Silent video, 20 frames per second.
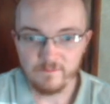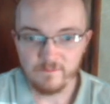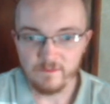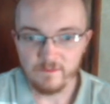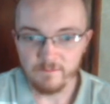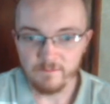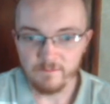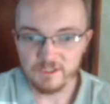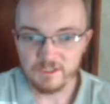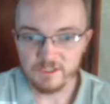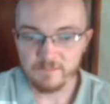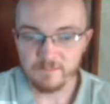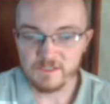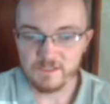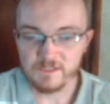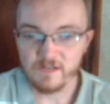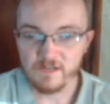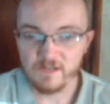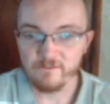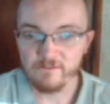The bishop
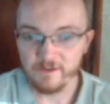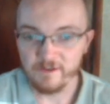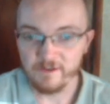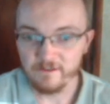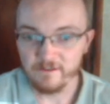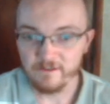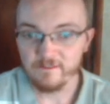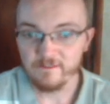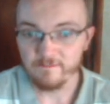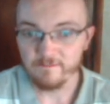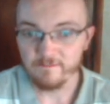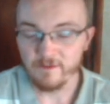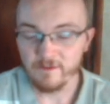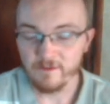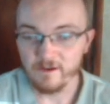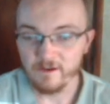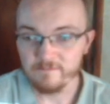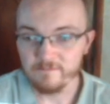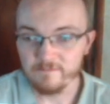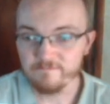is covering the
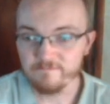pawn.